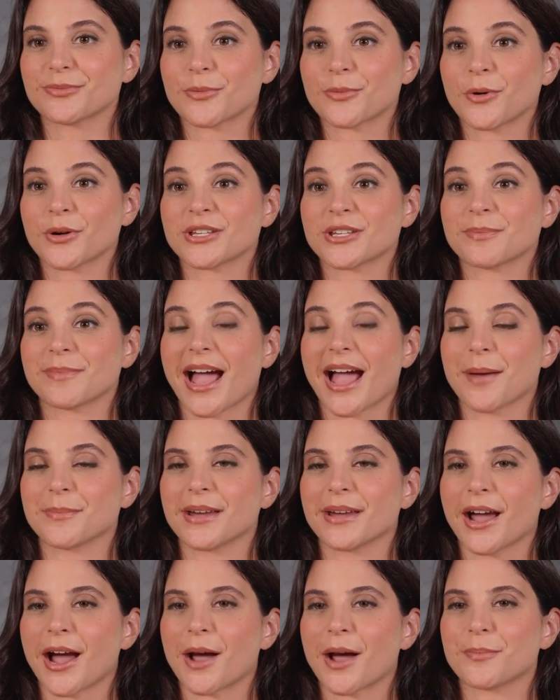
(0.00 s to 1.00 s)
or to map
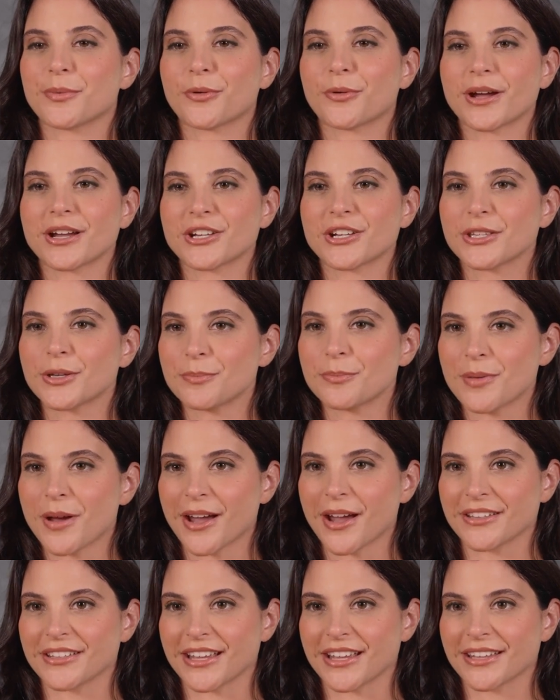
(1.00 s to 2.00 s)
an operational
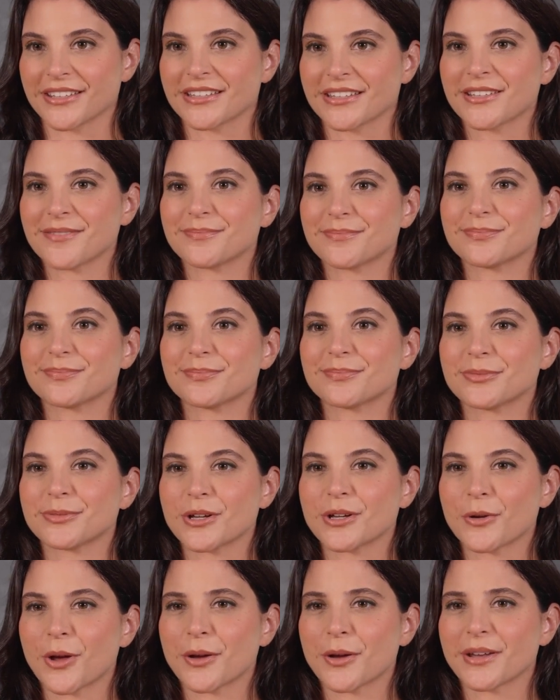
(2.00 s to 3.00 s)
process.
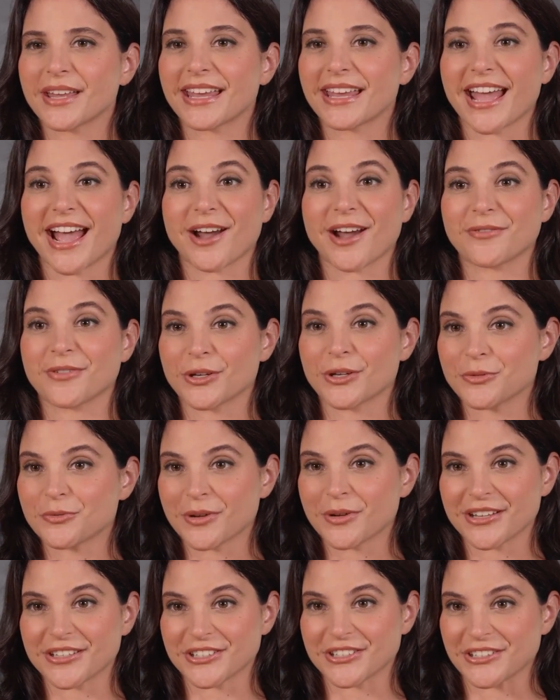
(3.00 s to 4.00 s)
You already have your
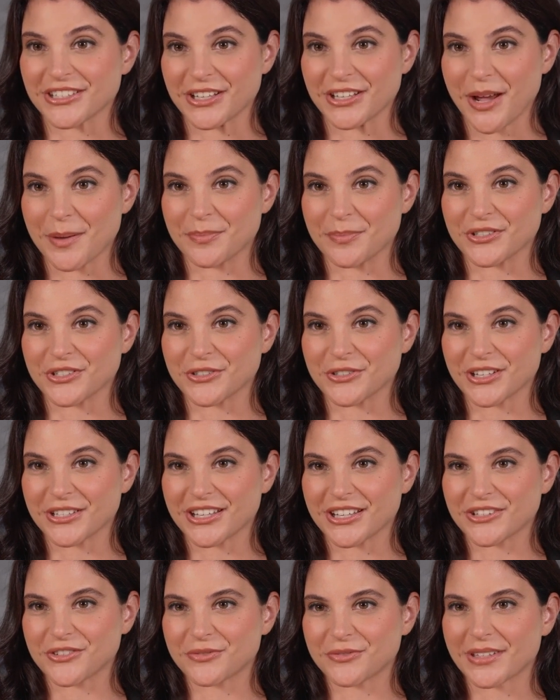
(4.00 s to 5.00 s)
risks and
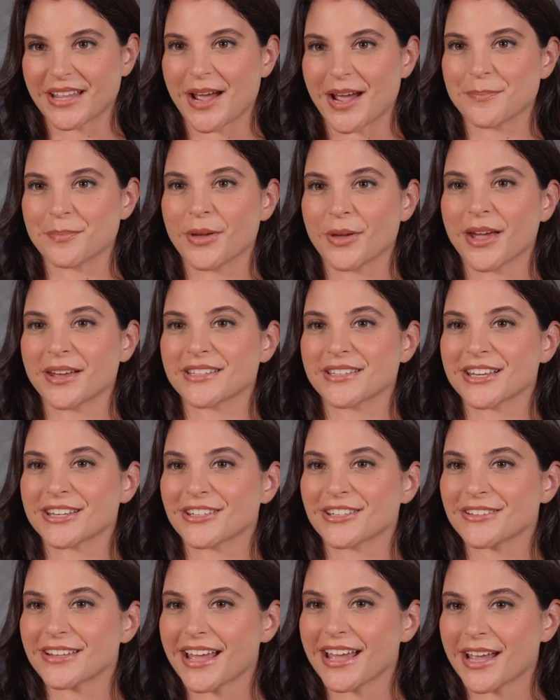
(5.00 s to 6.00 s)
opportunities for that
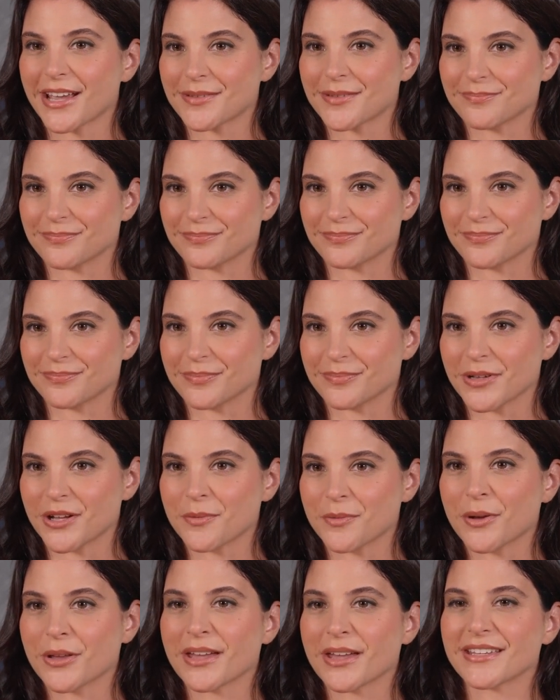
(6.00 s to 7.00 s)
process there. You
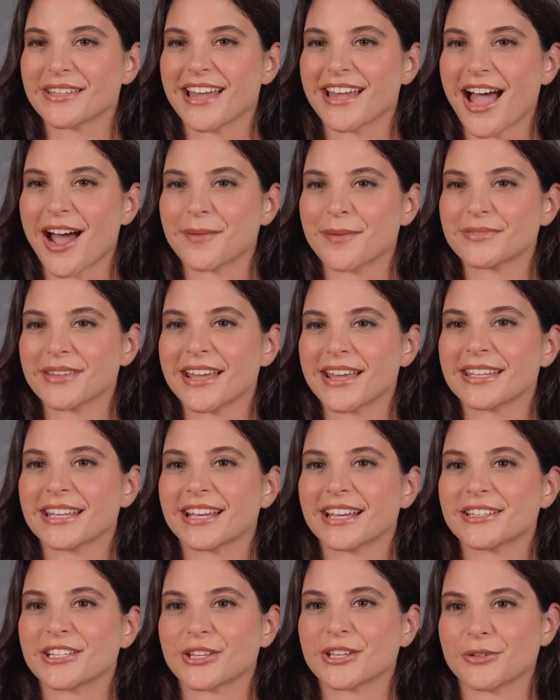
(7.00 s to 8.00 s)
will adapt and
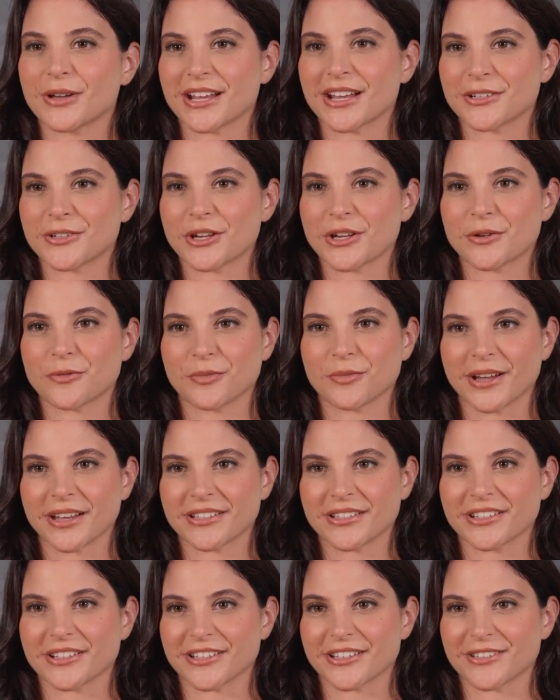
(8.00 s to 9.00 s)
integrate new
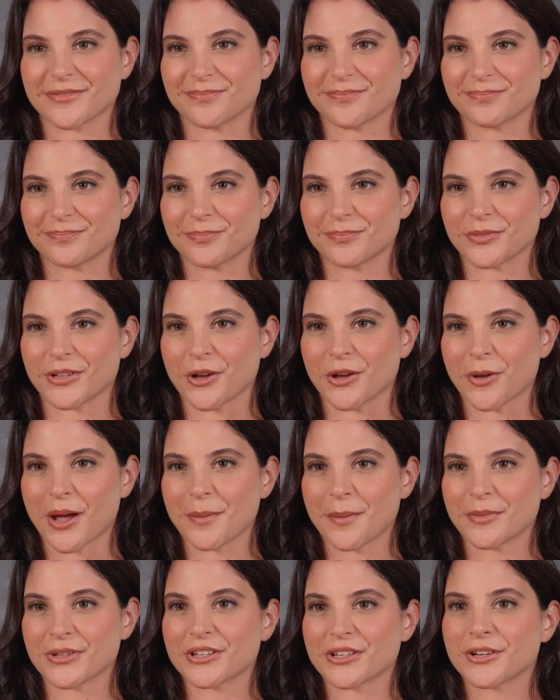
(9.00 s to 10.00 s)
risks, new
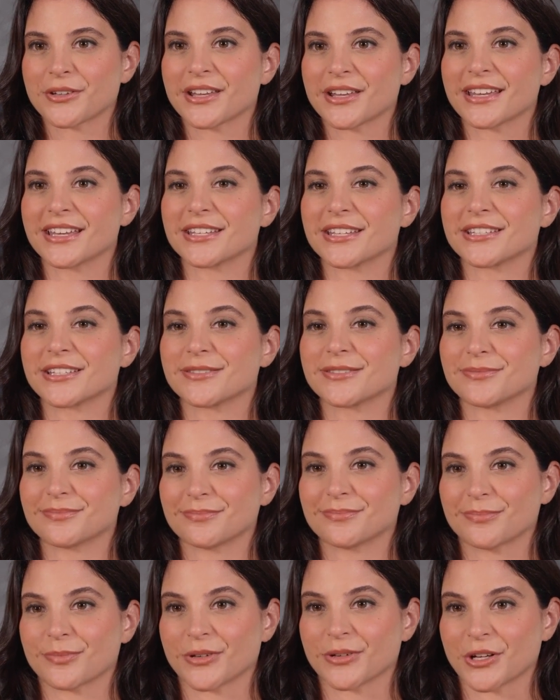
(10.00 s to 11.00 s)
opportunities,
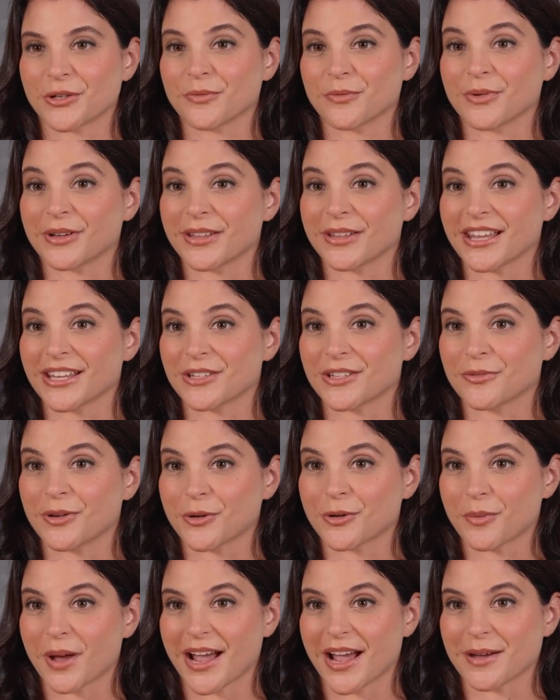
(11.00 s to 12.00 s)
new related
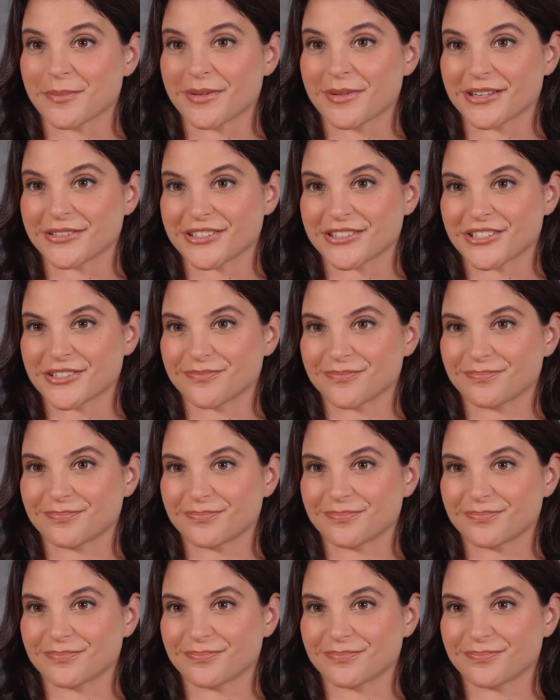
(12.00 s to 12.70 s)
requirements.